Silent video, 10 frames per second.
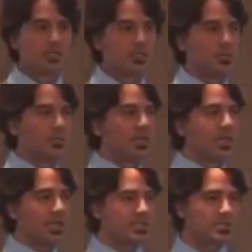So you got
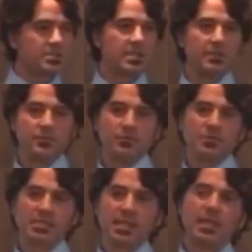to ask yourself, if
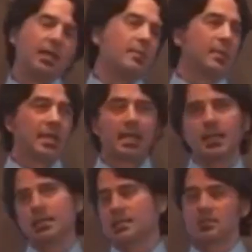you say, man, I
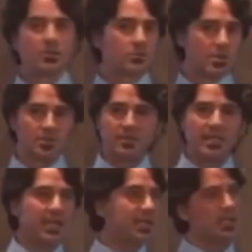got things going wrong with
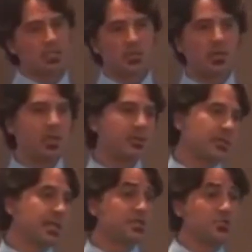me and I eat so healthy
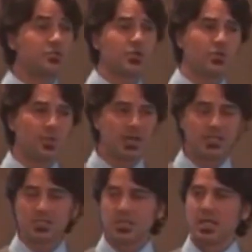and I do so
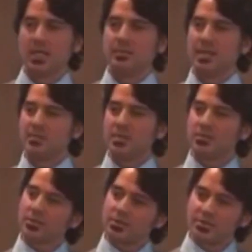much, maybe
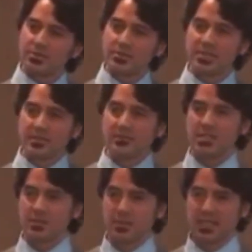you're a 3rd
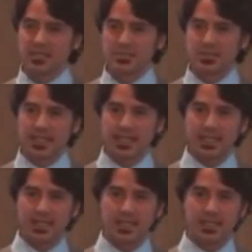generation Pottinger
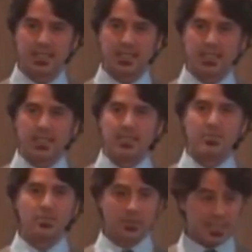cat.
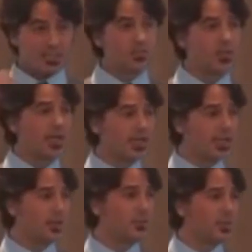And that's what I
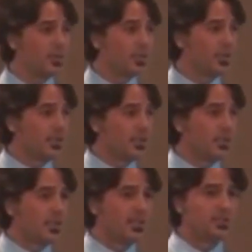am.
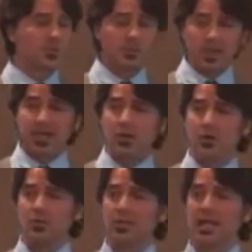And that's why my
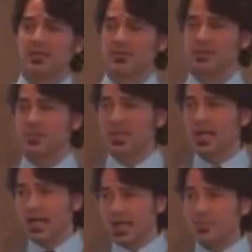whole life has been
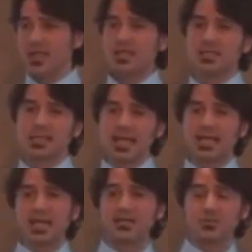high maintenance. I
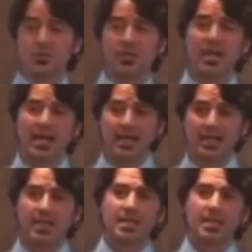got to do a lot.